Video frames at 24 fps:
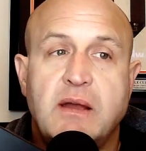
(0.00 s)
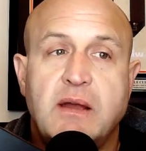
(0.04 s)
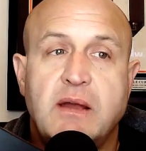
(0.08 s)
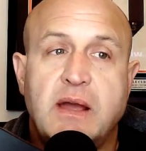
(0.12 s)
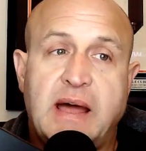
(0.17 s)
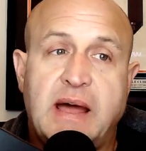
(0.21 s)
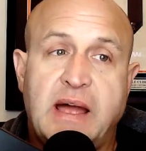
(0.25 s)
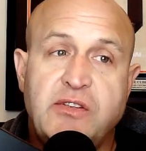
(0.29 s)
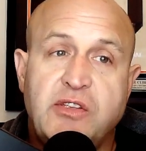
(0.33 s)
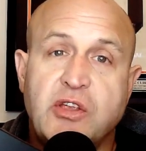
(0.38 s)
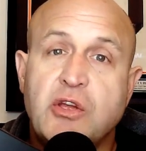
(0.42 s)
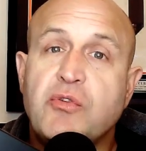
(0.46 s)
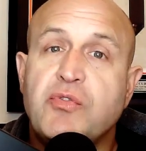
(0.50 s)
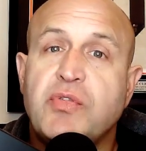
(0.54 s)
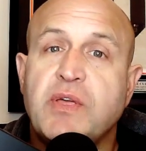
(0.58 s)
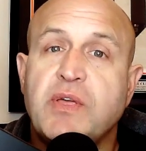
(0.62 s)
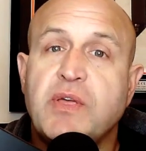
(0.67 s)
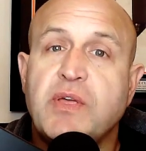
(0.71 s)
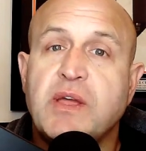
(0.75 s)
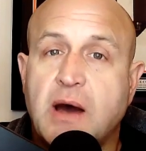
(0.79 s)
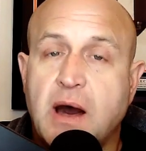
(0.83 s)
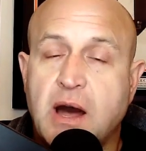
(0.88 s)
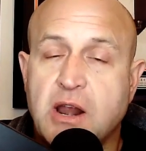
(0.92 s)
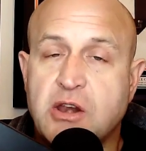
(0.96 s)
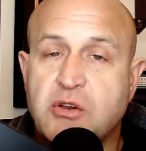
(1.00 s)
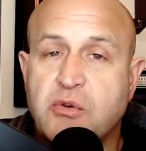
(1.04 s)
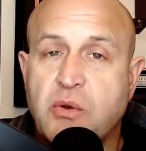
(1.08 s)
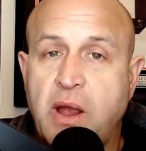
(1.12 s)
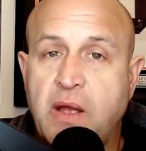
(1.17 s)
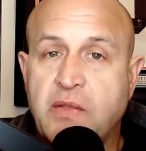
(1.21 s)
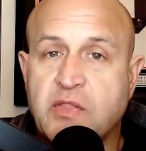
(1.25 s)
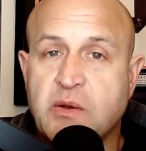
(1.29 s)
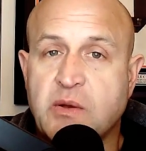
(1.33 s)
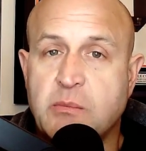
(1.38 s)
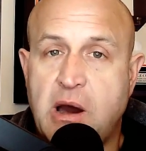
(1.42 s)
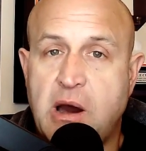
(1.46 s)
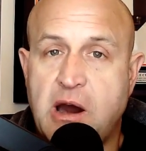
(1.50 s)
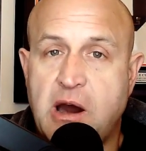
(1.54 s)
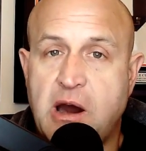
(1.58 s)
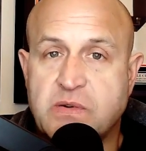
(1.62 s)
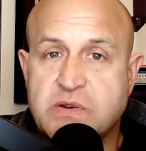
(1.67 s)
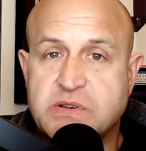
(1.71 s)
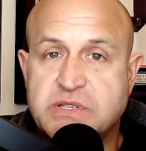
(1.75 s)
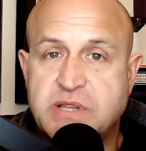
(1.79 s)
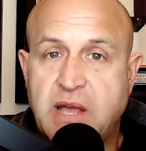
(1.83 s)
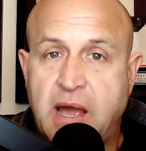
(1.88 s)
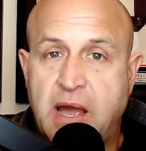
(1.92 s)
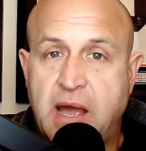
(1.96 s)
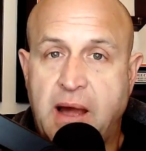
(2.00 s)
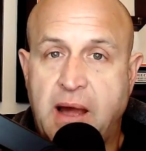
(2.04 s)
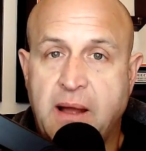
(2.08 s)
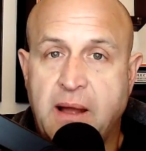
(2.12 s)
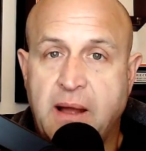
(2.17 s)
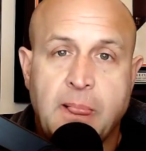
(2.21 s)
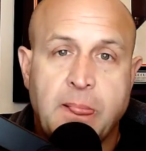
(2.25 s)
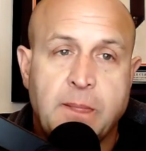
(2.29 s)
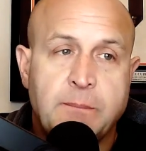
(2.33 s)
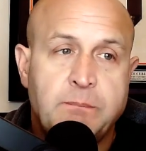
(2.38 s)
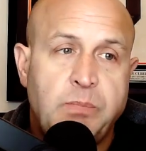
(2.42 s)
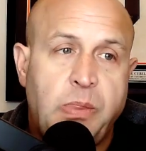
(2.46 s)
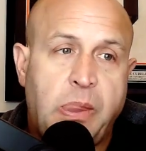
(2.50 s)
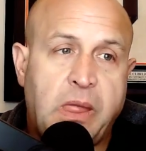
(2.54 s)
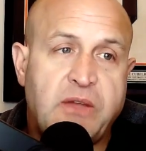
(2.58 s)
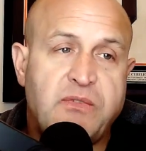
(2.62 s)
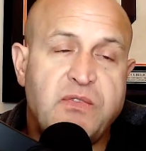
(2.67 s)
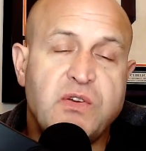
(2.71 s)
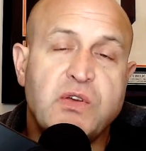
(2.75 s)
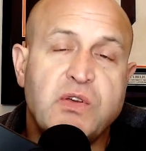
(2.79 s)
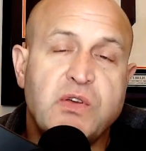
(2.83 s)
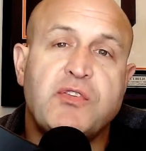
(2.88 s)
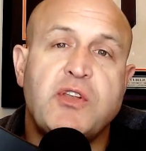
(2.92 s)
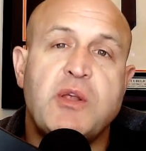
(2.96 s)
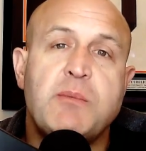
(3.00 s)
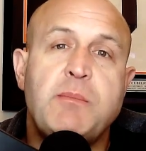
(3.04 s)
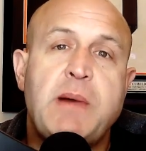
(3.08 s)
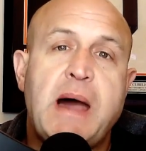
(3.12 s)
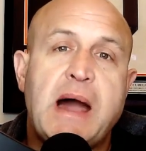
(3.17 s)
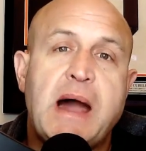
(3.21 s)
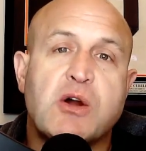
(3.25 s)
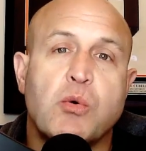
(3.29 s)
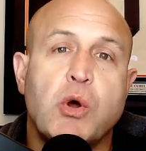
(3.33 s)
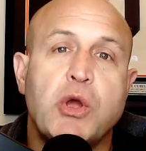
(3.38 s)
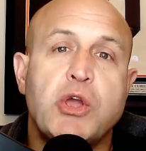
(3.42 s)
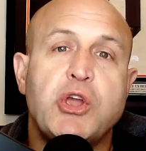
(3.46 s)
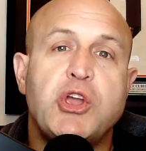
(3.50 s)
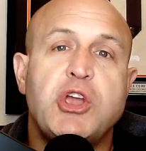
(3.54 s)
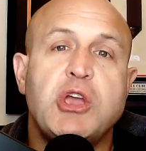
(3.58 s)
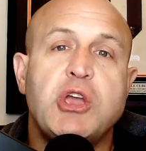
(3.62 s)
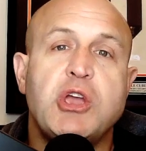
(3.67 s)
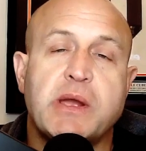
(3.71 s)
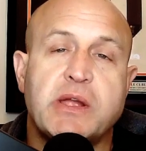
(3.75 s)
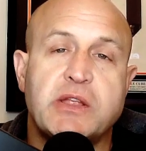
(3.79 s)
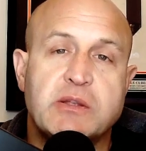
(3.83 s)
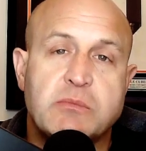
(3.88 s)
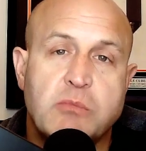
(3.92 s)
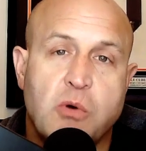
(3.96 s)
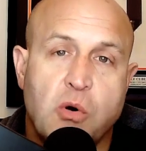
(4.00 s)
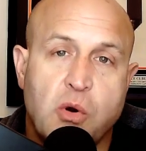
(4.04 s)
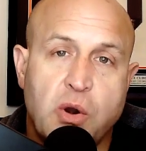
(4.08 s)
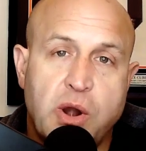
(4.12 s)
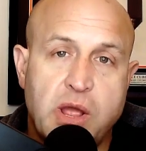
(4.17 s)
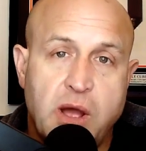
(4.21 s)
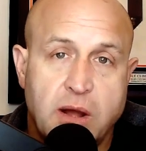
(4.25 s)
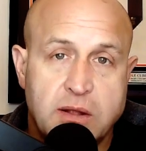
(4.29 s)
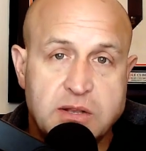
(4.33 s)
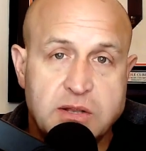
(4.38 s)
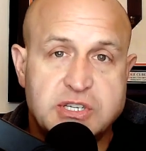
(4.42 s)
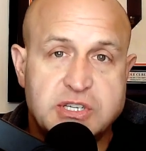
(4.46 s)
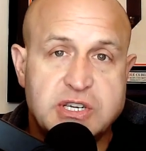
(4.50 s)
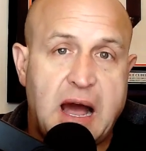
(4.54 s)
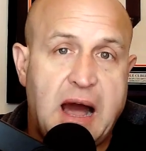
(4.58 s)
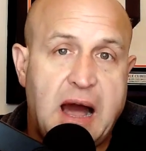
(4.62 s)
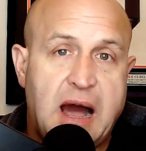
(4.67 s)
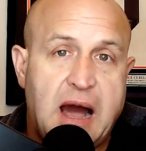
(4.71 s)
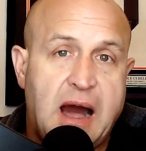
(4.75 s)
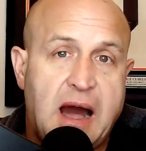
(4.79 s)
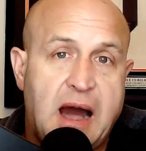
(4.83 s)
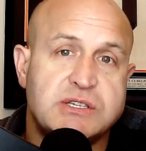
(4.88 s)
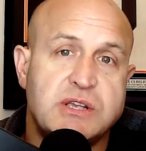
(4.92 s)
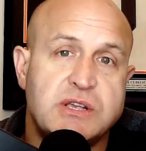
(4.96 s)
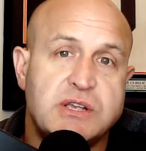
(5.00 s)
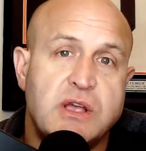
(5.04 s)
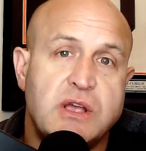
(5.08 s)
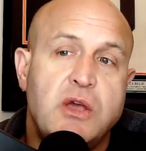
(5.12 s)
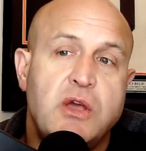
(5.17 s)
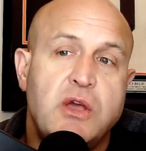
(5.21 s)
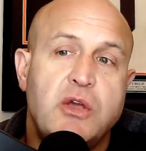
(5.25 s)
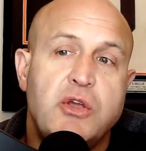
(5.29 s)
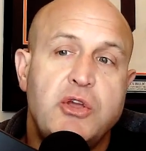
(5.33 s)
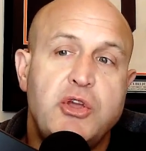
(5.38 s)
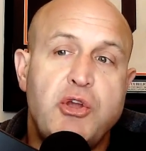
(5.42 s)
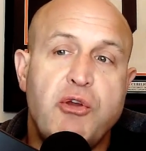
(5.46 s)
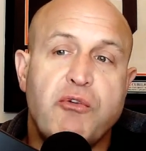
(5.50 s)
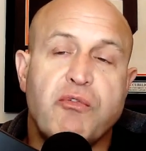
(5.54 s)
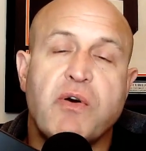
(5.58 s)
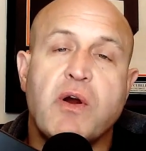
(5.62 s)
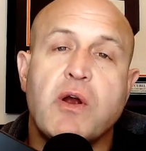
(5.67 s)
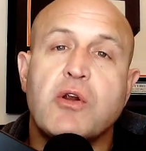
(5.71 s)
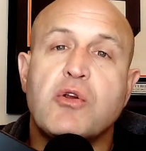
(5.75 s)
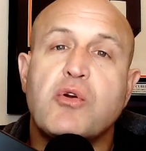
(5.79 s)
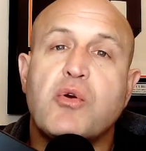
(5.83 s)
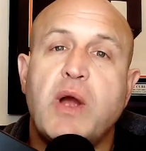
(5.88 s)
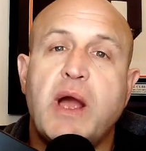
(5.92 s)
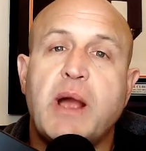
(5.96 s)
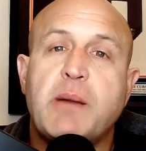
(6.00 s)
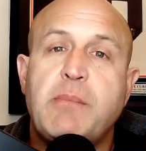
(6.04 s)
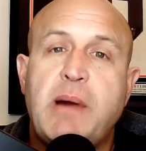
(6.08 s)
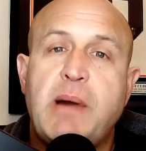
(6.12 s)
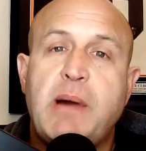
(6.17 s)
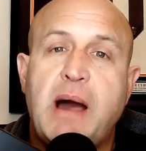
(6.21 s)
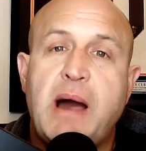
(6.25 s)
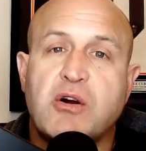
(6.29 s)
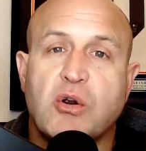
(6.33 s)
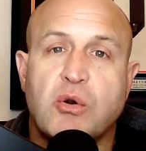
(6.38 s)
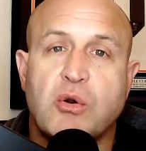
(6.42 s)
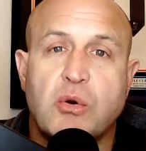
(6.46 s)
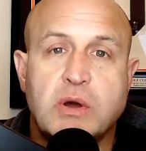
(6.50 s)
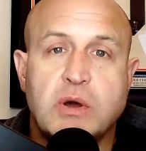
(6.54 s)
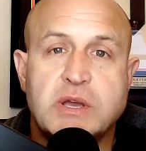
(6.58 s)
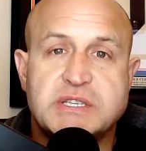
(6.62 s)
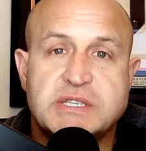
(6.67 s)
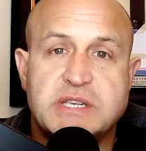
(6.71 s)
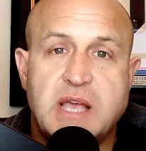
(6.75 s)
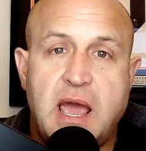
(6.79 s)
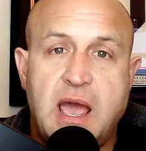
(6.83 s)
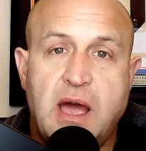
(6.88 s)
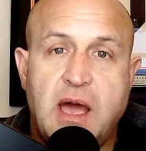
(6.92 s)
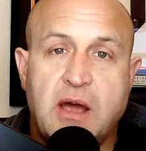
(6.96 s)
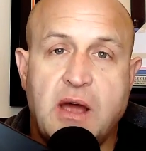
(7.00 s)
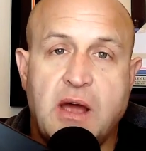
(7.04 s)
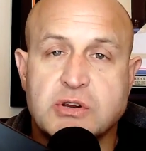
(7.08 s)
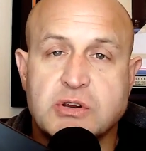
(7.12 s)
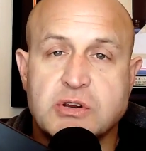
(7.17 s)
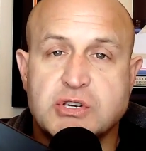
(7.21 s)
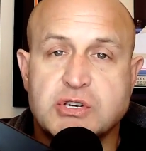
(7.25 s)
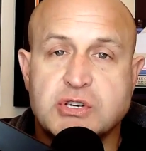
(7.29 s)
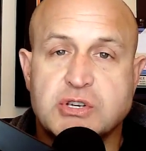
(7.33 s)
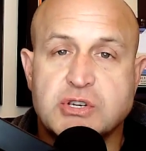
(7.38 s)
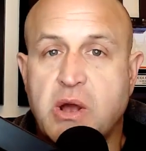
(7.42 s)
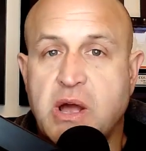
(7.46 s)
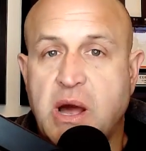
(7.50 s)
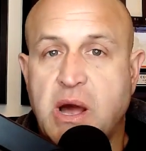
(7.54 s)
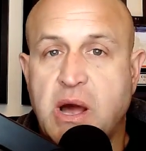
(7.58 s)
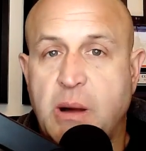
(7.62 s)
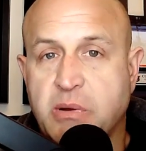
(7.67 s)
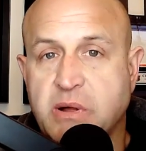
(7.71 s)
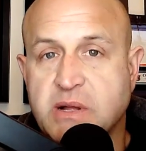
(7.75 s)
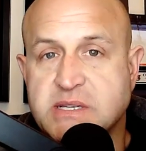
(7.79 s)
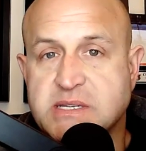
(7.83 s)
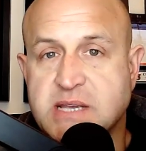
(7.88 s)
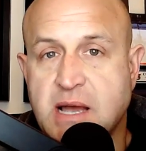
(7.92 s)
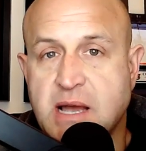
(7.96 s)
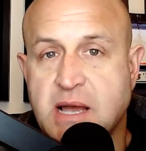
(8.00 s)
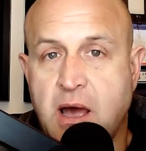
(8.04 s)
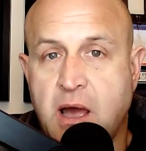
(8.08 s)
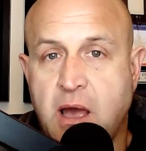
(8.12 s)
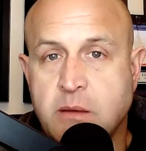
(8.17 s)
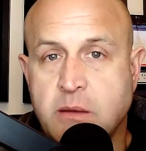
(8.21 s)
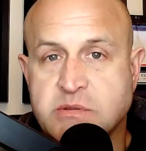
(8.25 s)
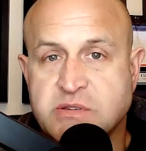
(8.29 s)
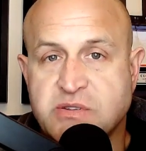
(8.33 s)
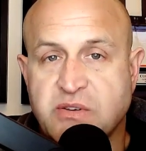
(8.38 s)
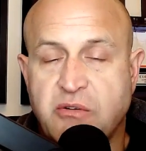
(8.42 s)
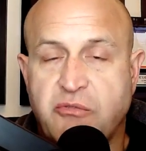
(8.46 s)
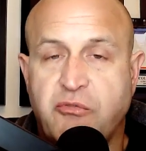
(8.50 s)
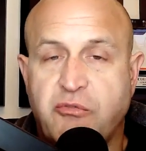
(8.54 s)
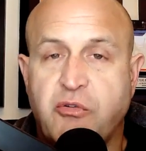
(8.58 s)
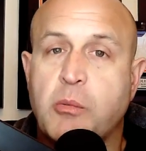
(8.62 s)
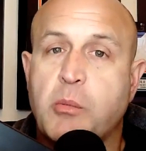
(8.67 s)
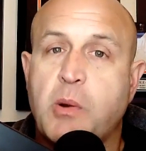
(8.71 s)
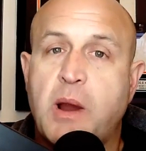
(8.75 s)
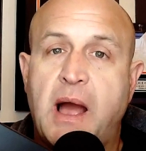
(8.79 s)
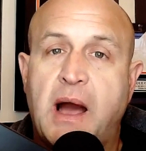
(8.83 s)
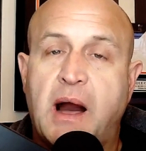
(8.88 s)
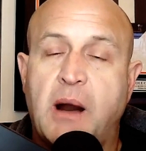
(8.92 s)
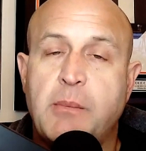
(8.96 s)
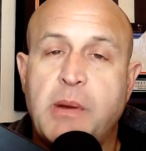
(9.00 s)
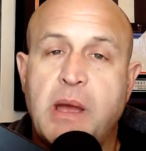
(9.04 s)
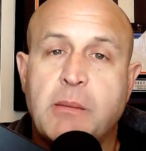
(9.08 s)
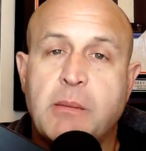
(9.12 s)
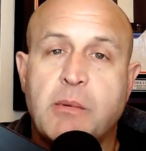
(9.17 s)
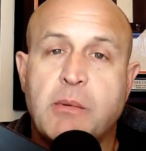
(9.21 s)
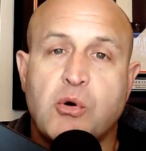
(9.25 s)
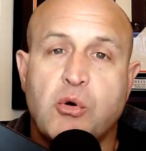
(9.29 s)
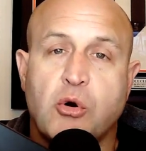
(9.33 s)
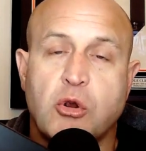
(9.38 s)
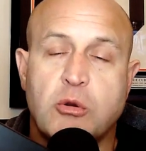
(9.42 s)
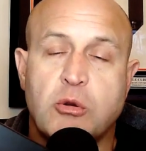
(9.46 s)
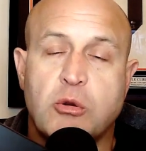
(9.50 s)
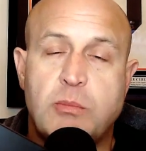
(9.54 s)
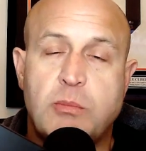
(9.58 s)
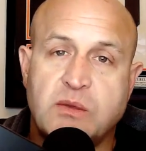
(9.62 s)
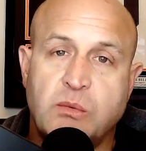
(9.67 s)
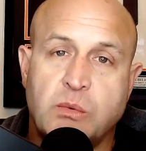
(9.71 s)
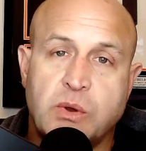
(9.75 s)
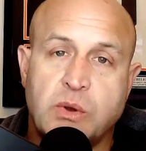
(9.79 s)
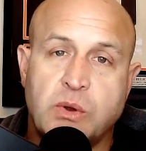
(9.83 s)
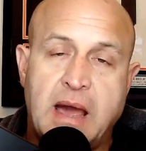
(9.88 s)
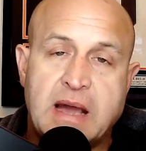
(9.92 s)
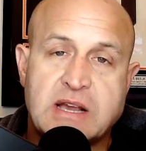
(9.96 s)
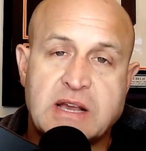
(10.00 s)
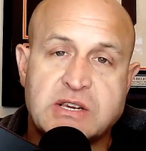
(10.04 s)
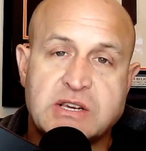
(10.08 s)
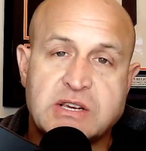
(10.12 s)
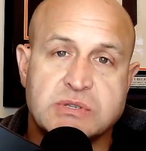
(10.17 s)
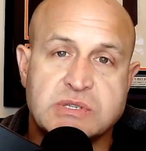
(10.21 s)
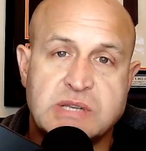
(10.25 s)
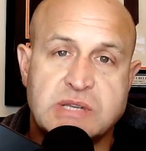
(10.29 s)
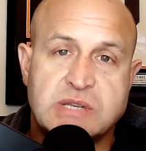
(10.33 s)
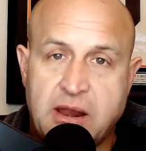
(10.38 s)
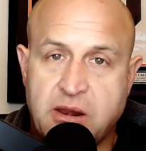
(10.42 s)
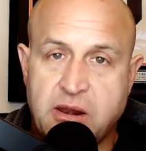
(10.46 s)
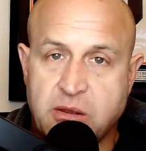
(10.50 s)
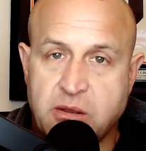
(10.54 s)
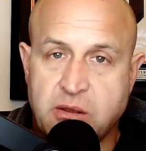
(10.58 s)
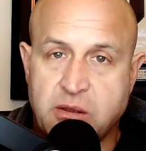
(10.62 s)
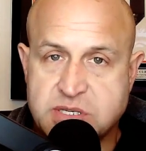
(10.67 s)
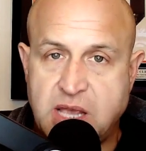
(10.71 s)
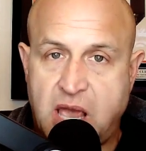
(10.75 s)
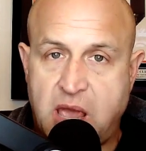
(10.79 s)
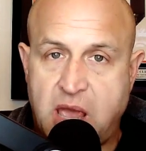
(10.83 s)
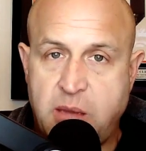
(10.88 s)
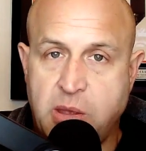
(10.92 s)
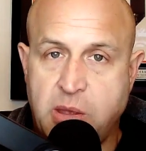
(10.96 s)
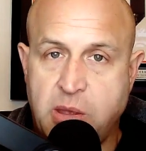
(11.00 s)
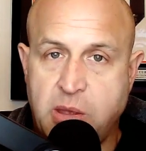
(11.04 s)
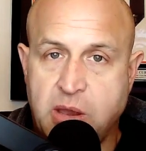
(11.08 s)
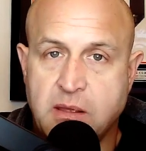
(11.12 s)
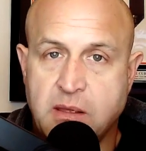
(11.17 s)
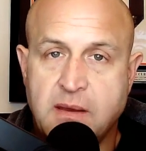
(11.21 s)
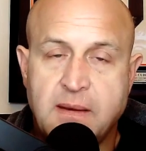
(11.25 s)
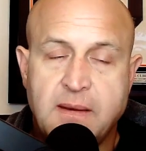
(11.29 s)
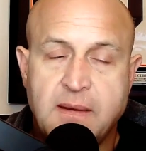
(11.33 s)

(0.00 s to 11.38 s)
And I do think Todd Grantham offers that. Like if you listen to McElroy and Cubelic in the morning on Jocks, you've heard Greg McElroy say on our show a couple of times, former Alabama quarterback that won a national title with Saban,